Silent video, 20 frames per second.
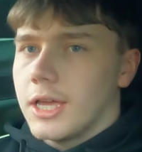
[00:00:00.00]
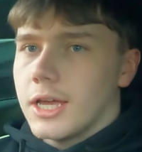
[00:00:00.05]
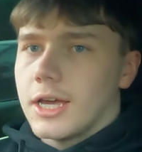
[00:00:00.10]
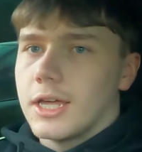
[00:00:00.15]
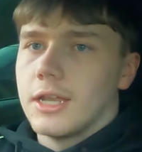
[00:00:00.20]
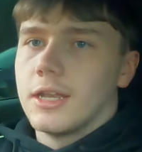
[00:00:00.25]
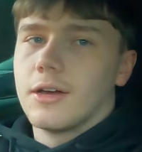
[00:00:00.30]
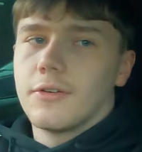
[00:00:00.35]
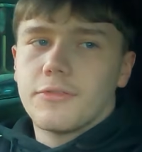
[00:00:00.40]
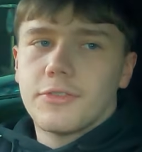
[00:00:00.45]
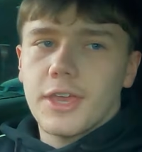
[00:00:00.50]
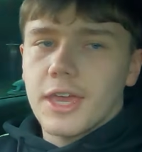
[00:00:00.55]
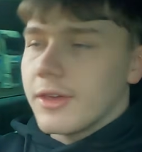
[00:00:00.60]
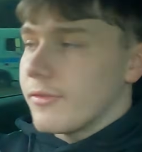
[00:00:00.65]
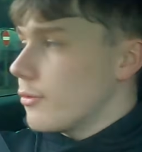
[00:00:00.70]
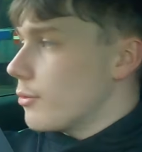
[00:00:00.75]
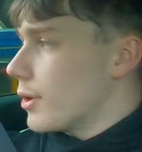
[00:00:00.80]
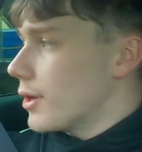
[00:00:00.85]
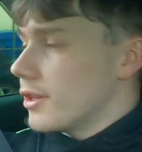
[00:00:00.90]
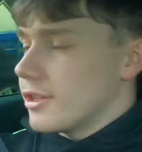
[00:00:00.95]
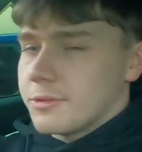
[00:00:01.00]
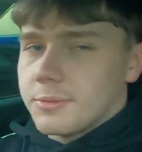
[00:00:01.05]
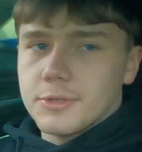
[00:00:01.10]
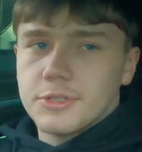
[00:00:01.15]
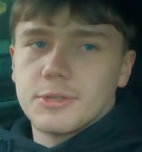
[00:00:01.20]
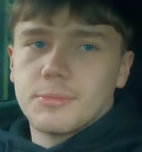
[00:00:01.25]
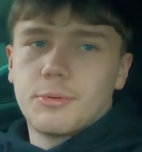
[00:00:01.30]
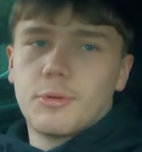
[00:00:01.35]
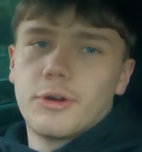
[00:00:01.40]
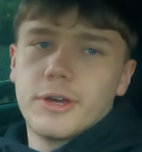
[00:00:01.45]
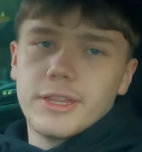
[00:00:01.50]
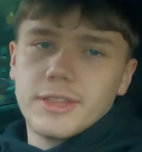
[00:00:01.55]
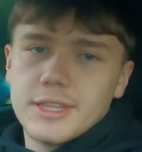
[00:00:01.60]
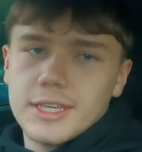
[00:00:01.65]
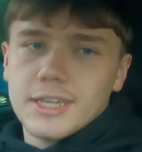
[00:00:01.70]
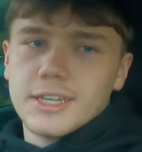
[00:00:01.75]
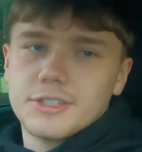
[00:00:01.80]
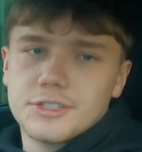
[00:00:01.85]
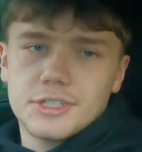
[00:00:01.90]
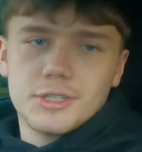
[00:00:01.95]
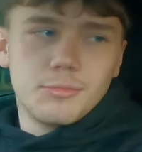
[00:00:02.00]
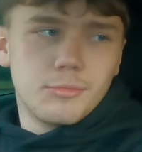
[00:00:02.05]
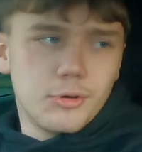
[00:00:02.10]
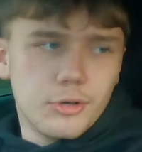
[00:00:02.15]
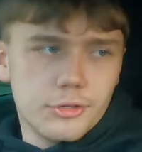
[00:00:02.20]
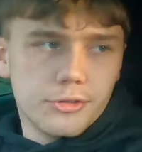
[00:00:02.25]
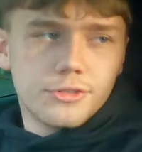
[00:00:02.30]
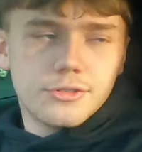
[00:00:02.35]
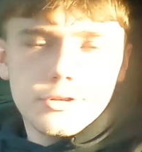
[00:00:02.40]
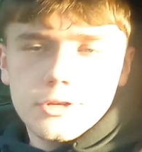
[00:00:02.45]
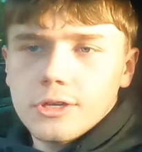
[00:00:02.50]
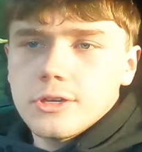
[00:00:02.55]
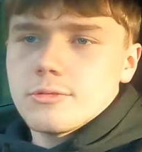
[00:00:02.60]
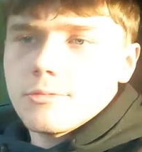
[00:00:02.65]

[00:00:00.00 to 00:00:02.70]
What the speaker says: and love to everyone that's been supporting DSG Mods,